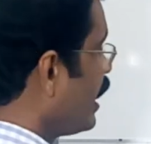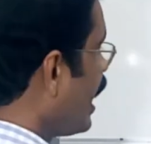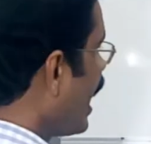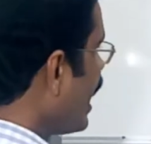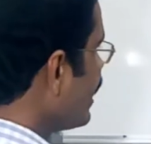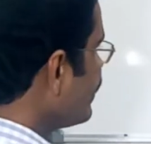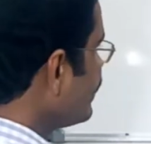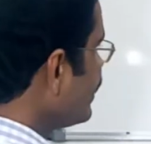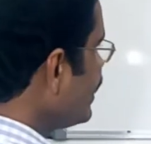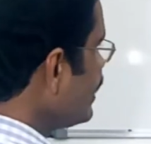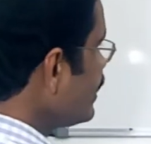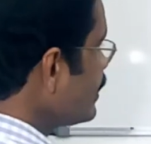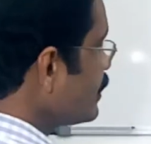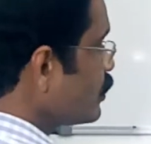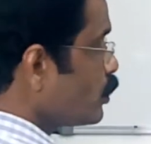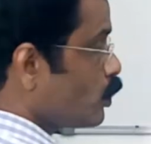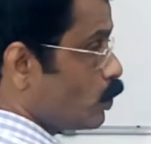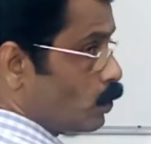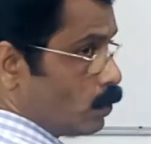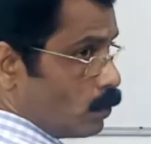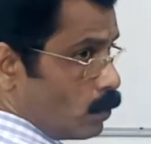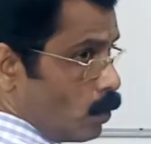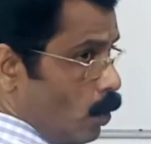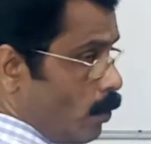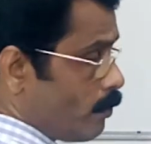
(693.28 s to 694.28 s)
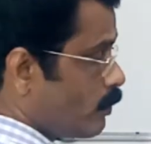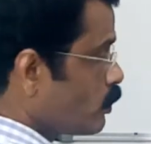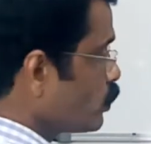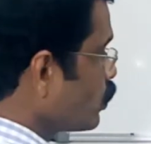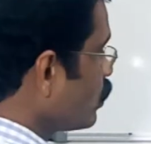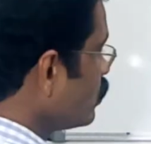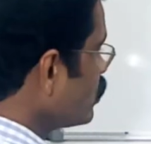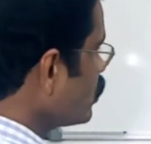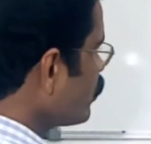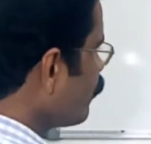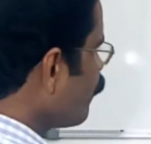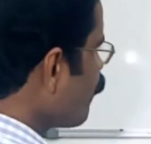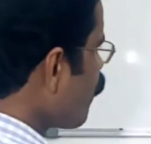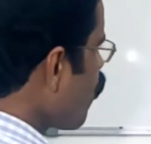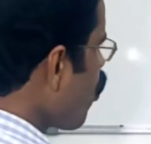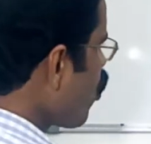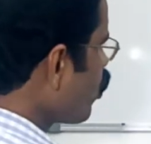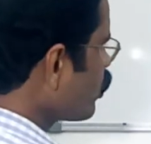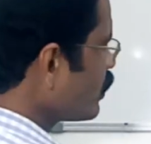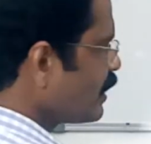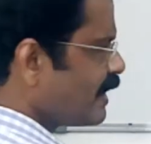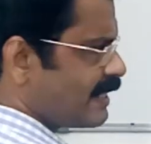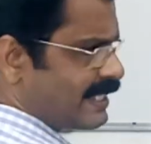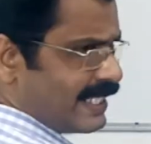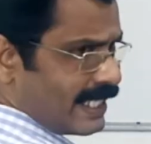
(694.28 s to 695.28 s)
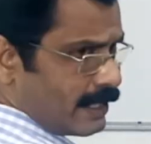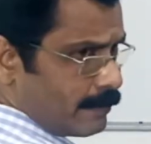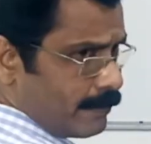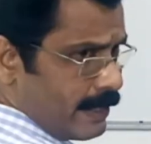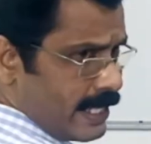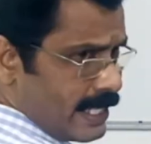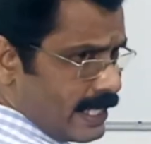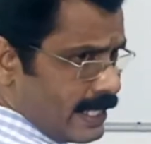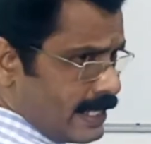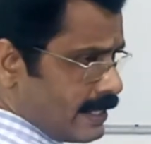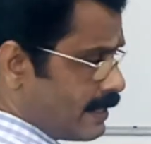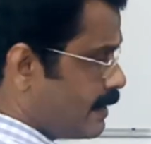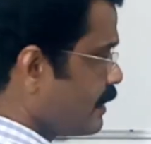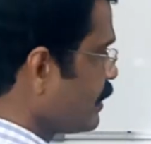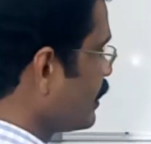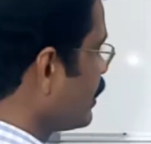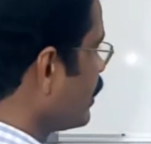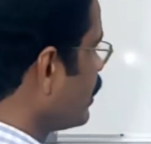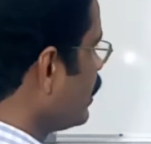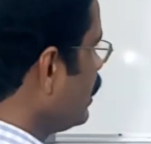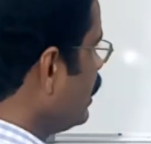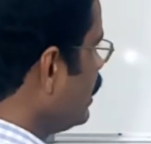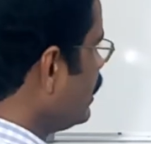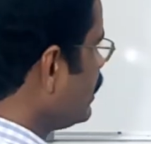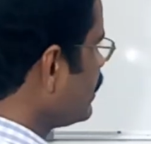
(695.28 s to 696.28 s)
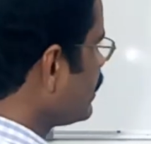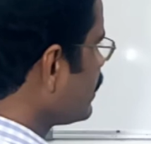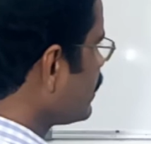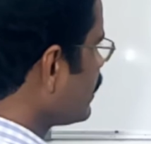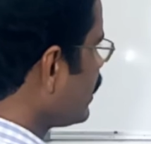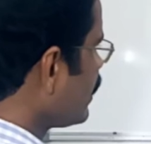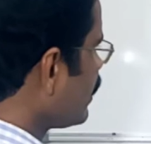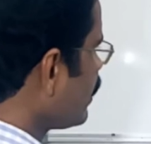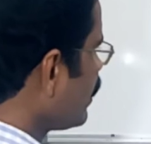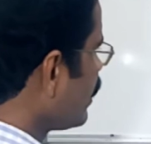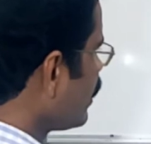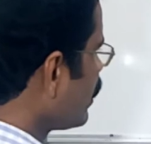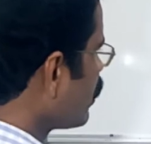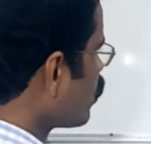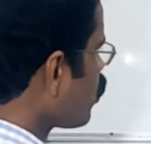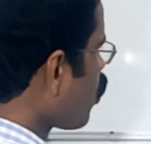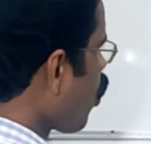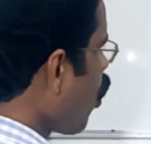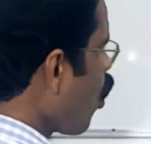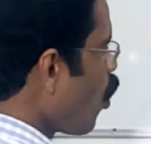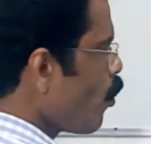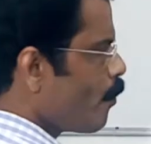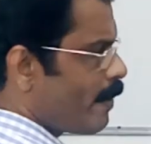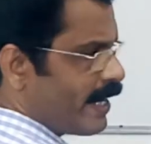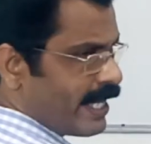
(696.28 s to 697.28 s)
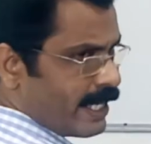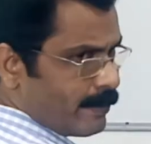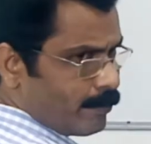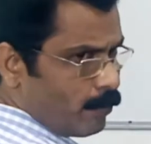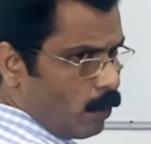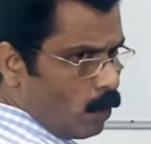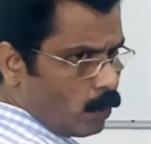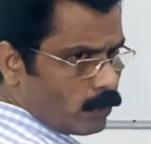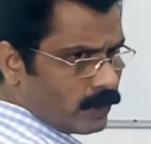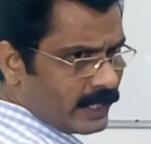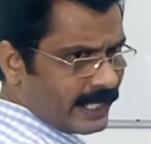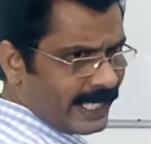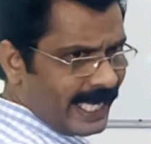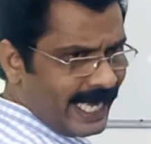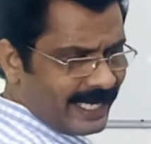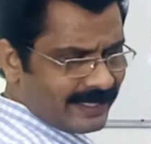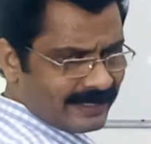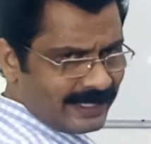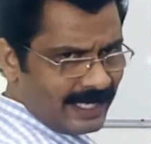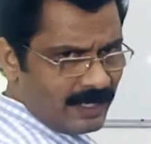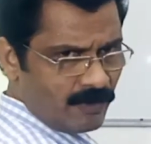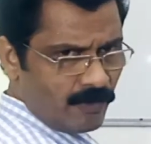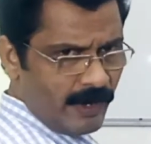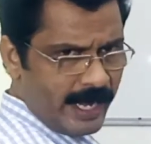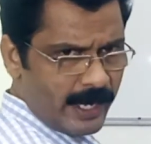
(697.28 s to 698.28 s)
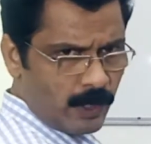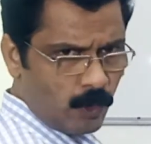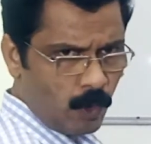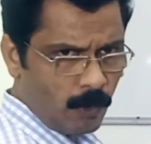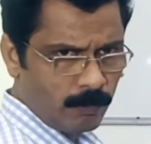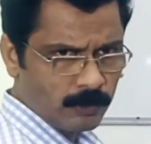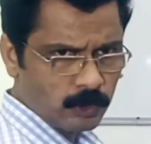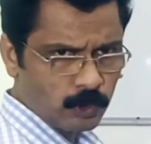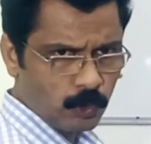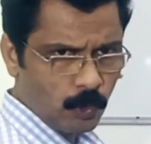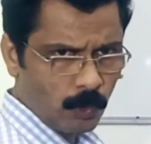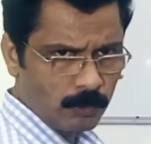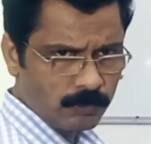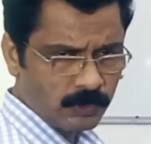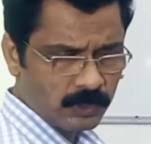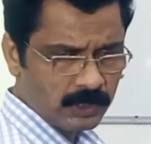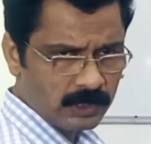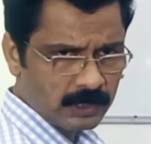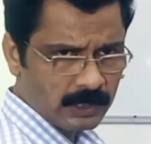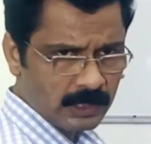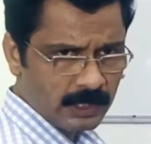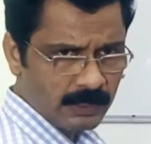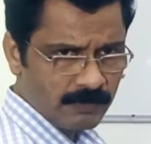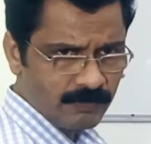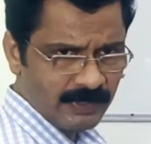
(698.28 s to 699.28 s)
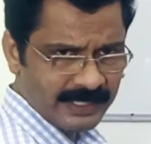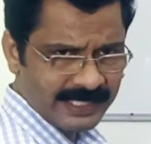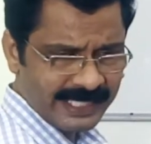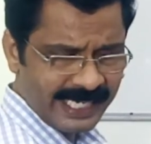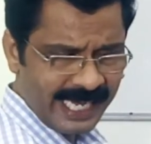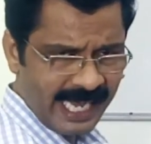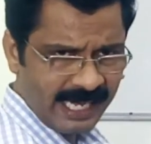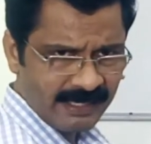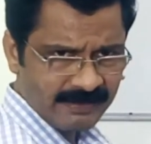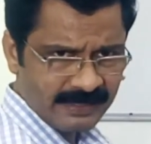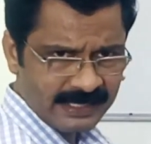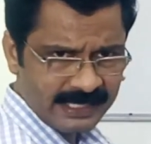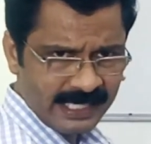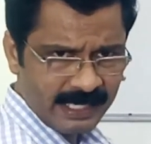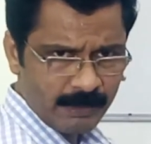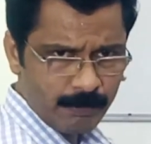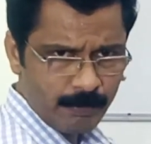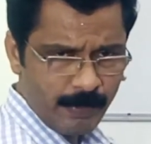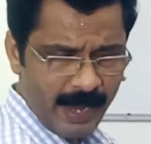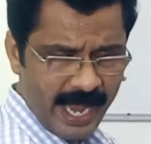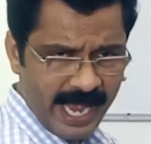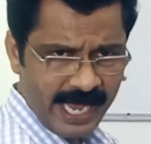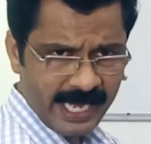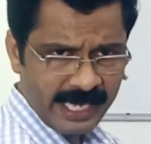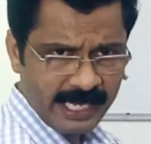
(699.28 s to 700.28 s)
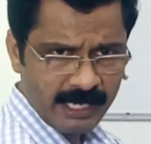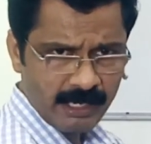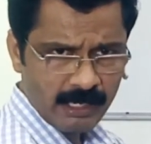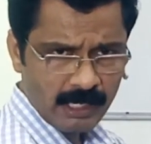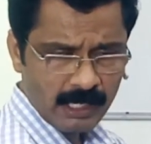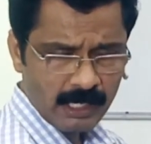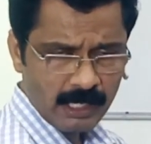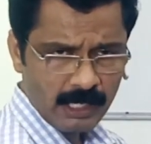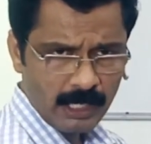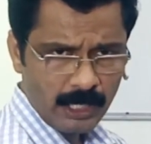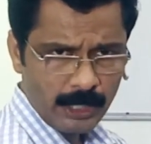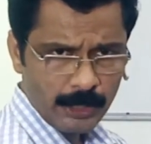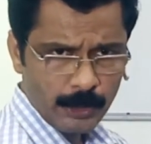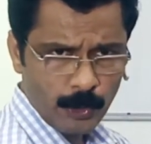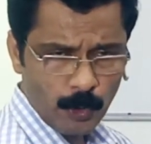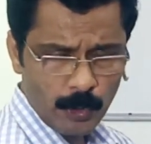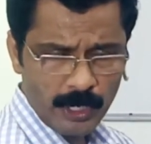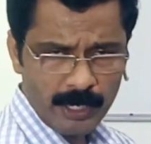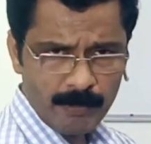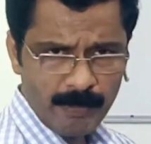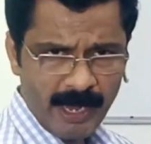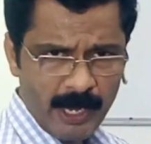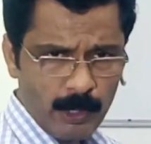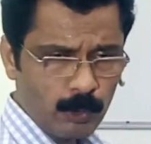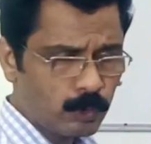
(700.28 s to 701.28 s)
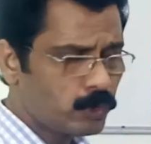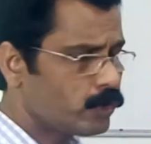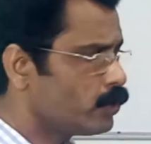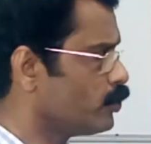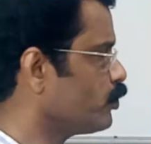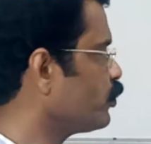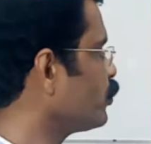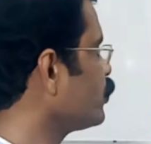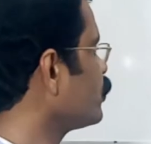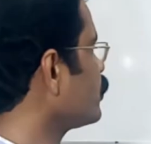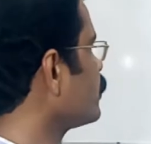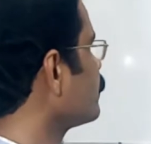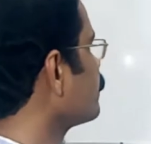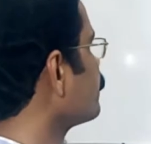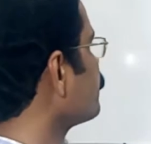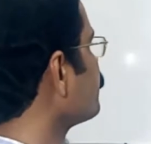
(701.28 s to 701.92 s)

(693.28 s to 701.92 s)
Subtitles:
And these 2 chromosomes, 4th segment is common in both the X and Y chromosomes, which helps in pairing during meiosis.